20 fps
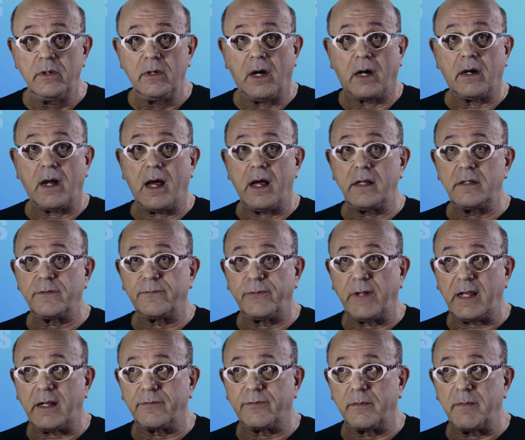Our eyes
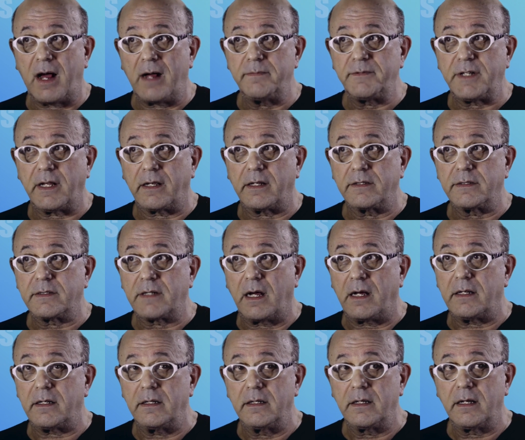flick from objects.
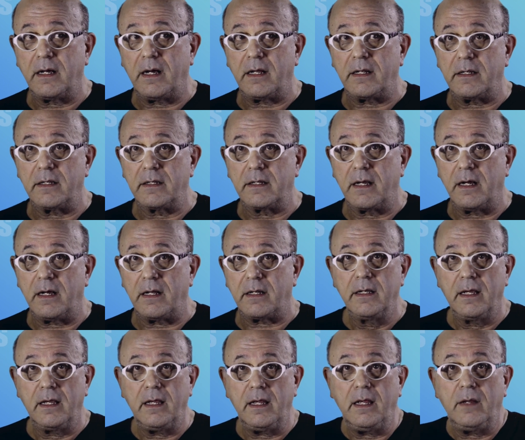Cut, cut, cut.
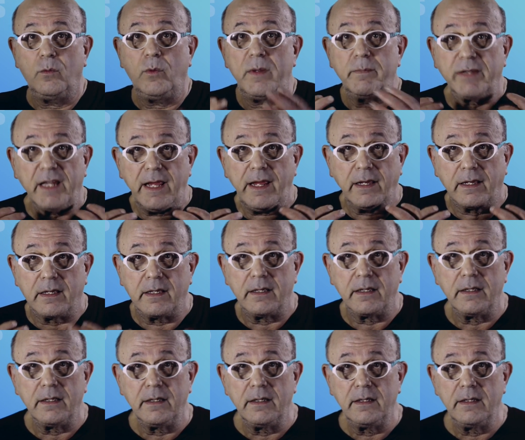We blink.